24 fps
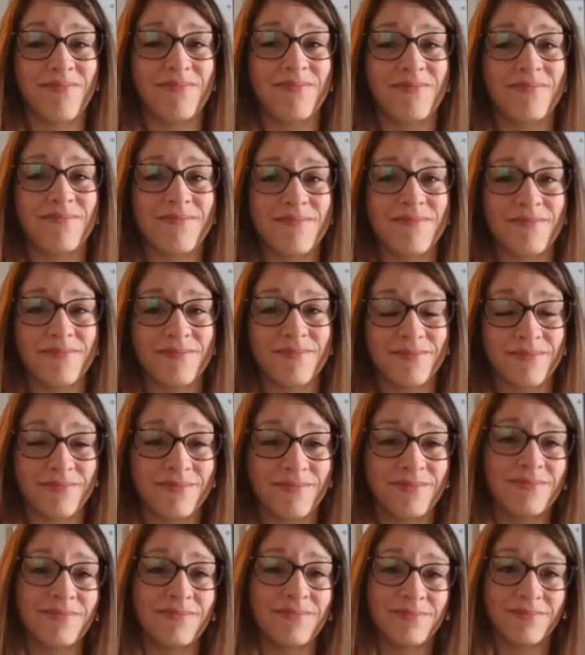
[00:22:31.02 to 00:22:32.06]

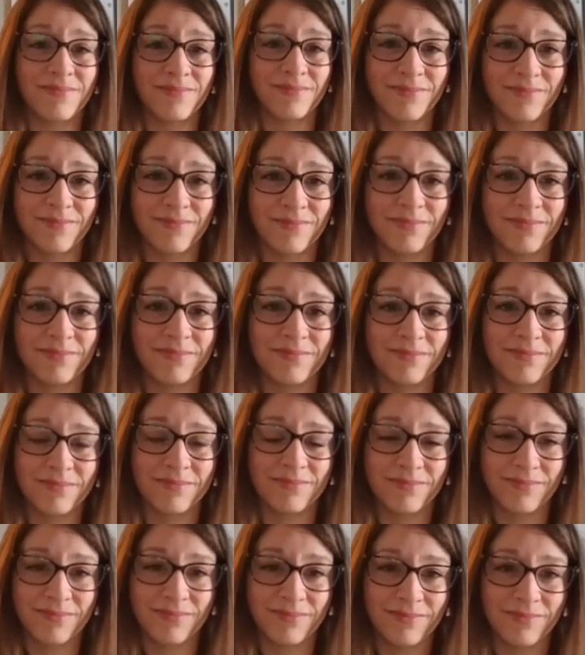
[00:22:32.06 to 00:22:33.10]

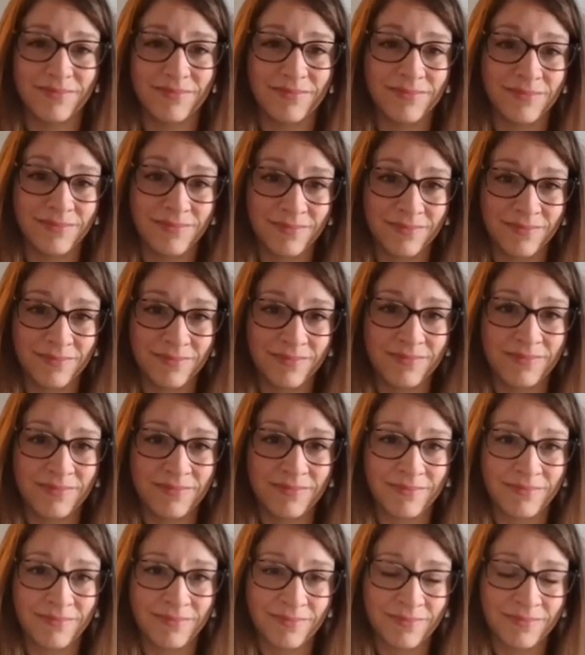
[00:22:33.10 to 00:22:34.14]

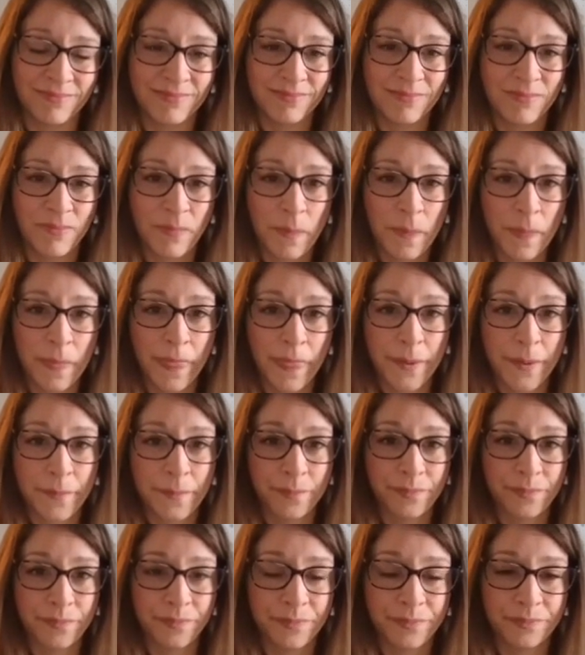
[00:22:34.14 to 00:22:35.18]

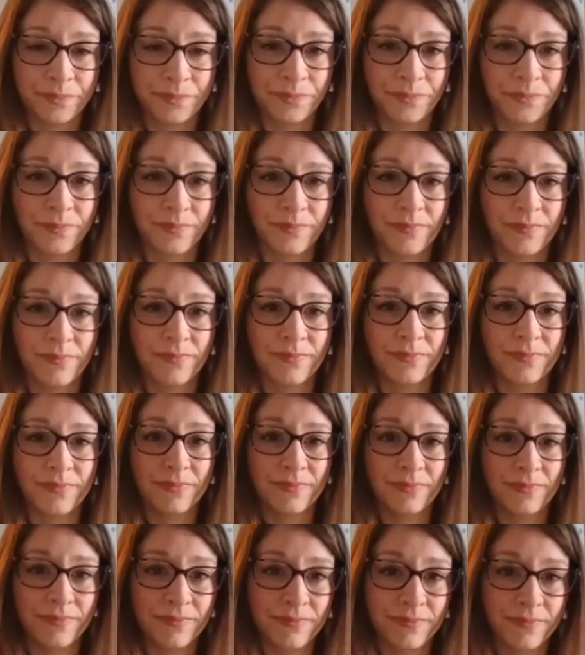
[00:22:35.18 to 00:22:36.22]

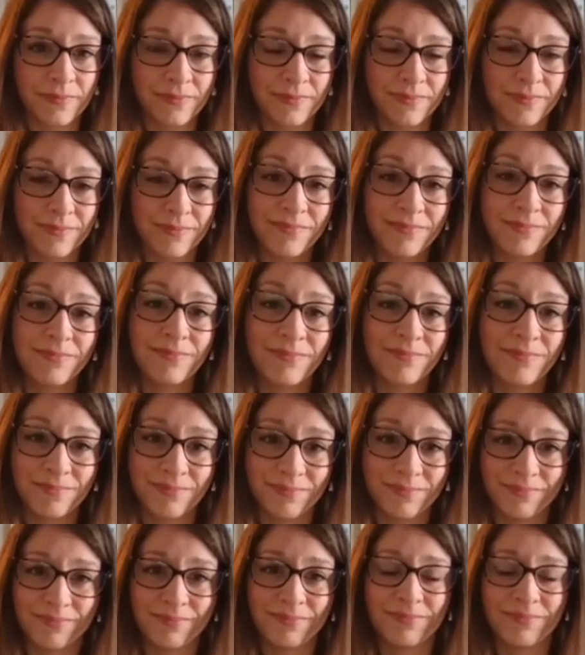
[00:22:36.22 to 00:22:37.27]

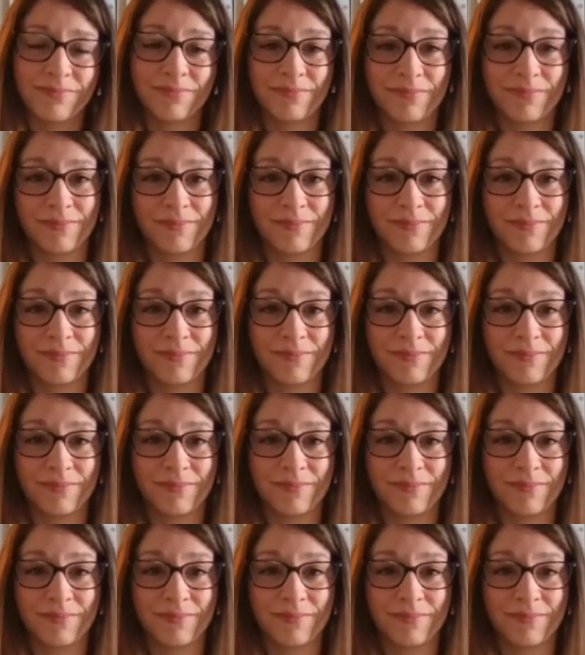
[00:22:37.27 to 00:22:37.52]
(silent)